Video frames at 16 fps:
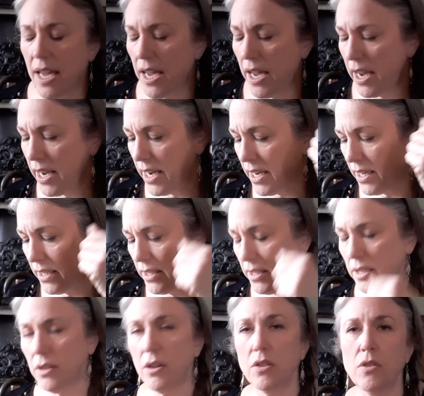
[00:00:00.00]

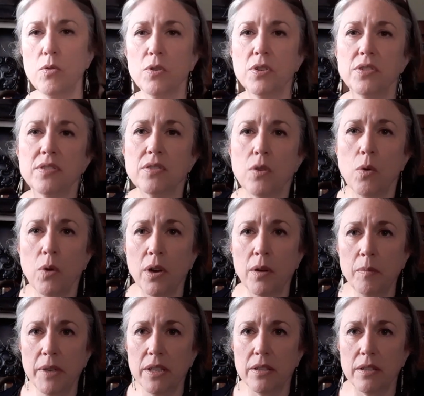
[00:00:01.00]
And of course,
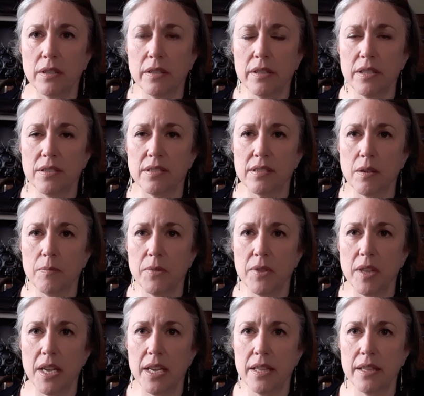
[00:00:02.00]
cornmeal is
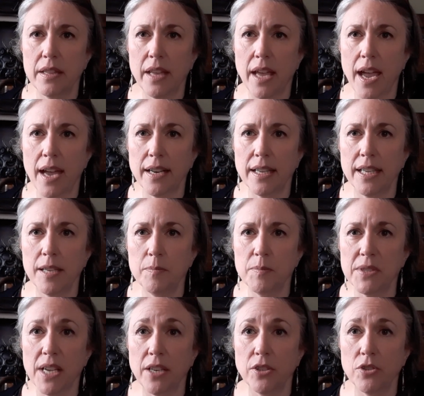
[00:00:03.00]
something that
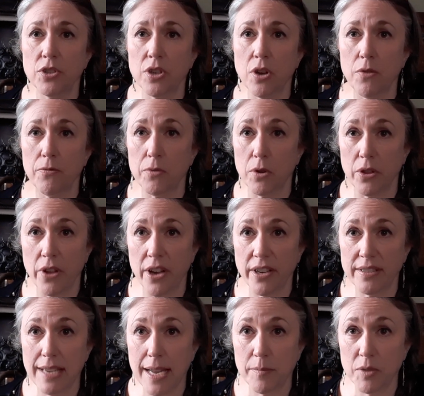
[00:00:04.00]
keeps on your shelf for a
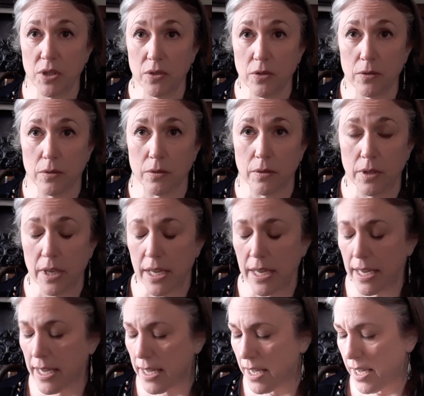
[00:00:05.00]
long time too.
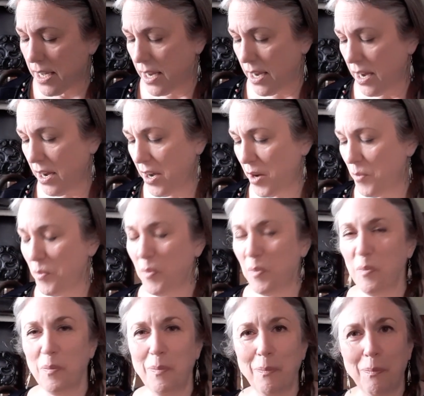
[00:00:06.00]

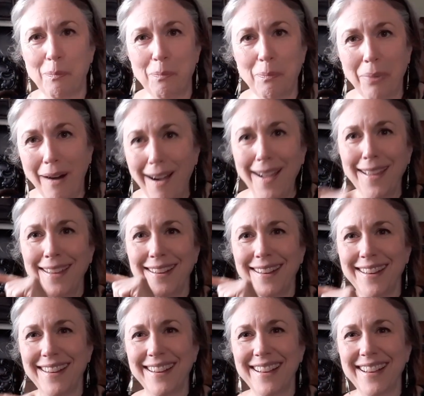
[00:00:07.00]
But
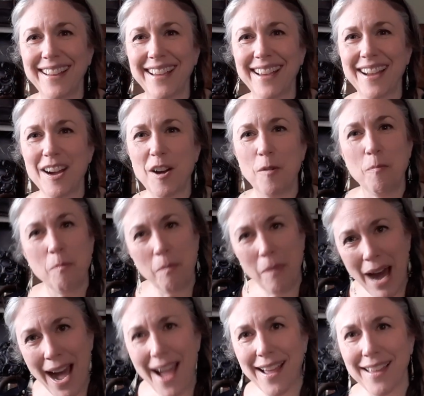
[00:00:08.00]

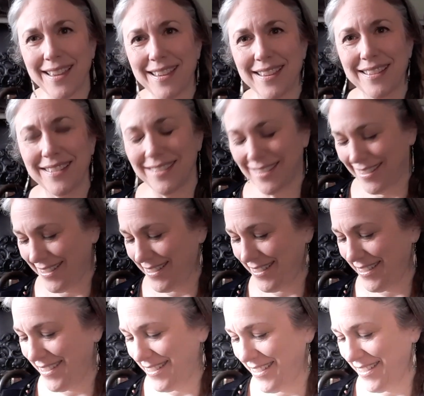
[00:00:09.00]
mock
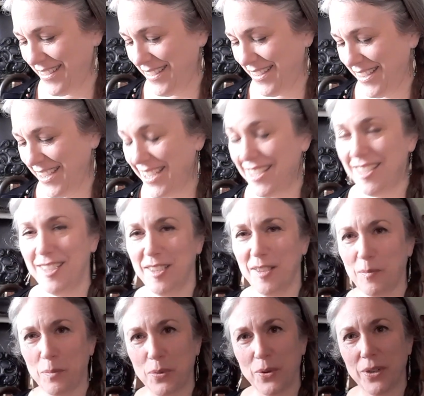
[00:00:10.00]

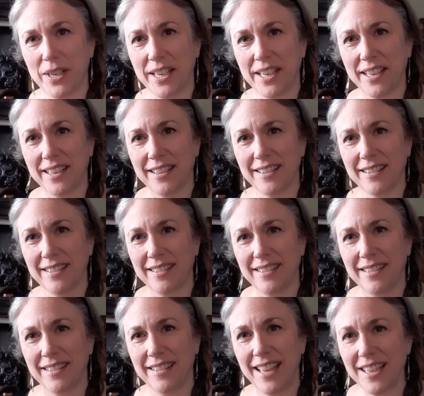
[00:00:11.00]
Indian pudding,
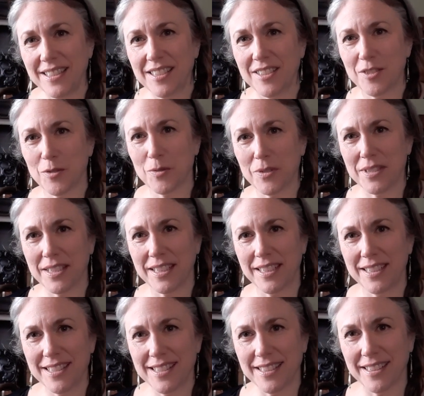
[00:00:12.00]
that's interesting,
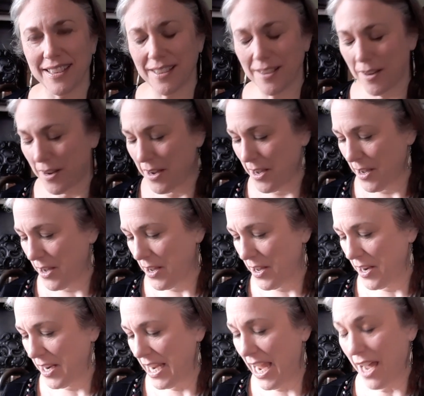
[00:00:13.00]
isn't it?
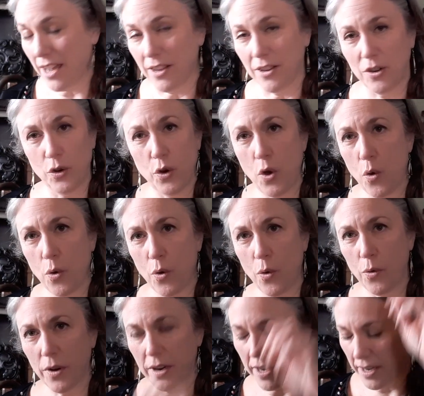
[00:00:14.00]
Yeah, no
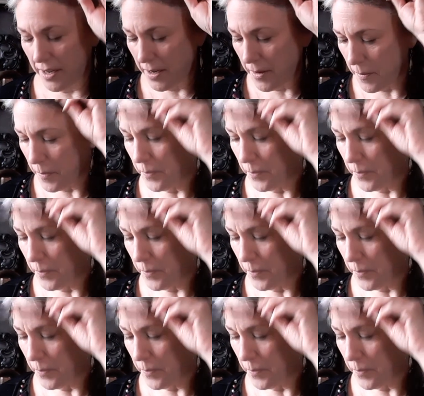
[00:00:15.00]
corn in it.